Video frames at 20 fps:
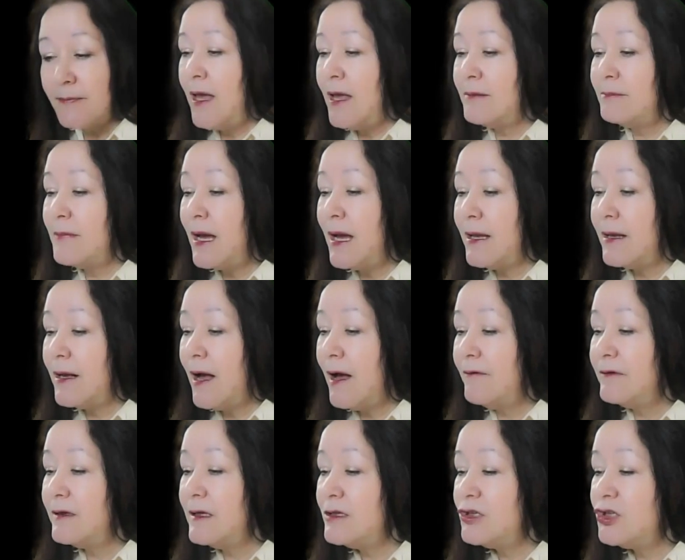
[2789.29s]
and my
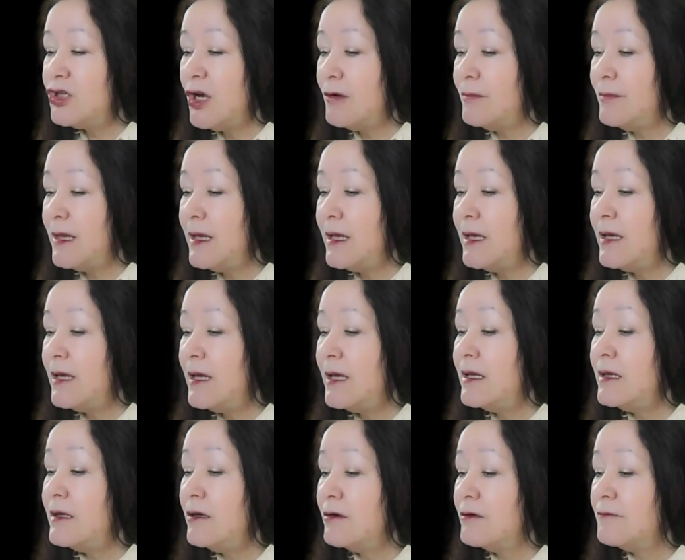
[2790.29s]
covenant shall be
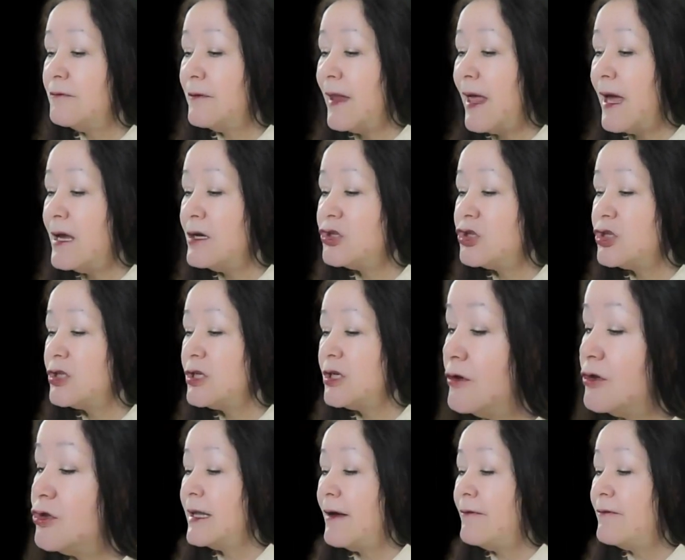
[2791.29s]
in your flesh for
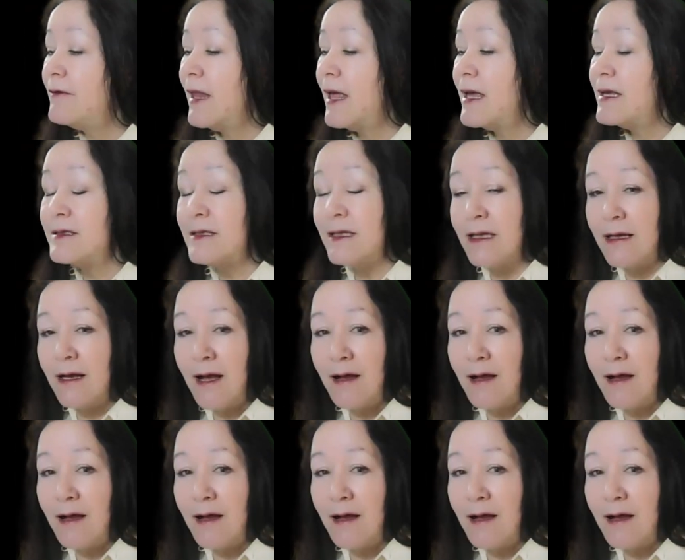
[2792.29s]
an everlasting